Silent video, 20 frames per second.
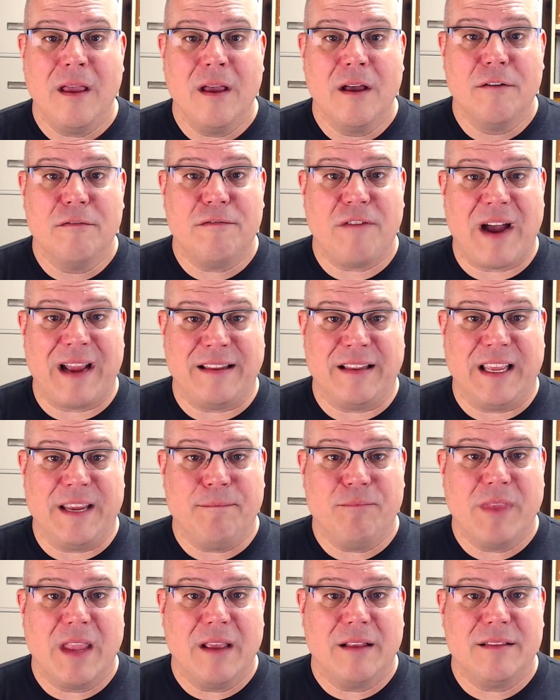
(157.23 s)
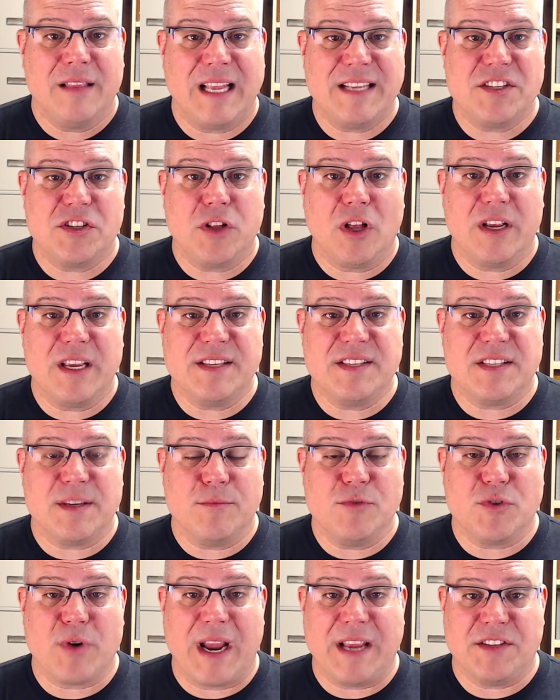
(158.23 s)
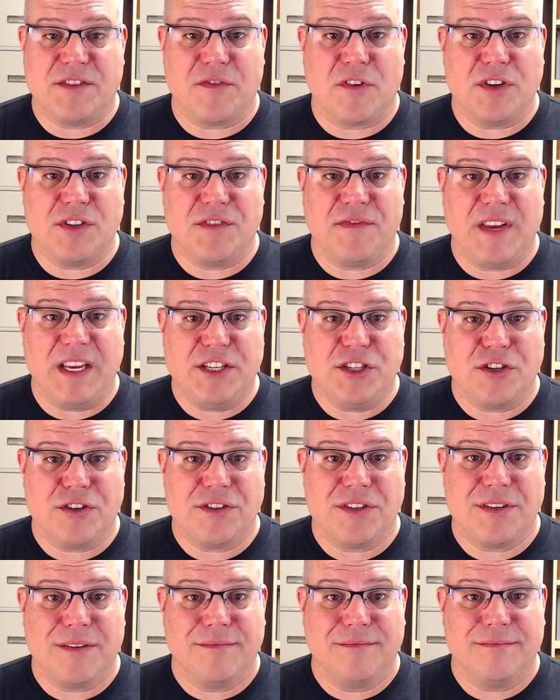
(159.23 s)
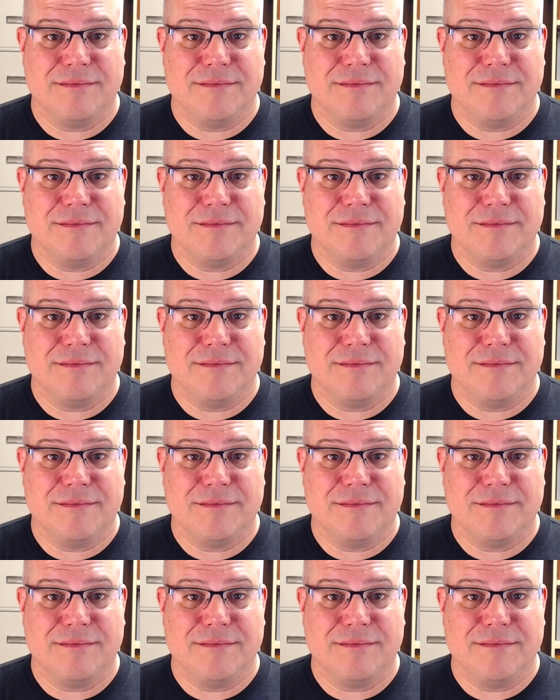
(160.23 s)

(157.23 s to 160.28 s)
Finally, let's look at some transverse features.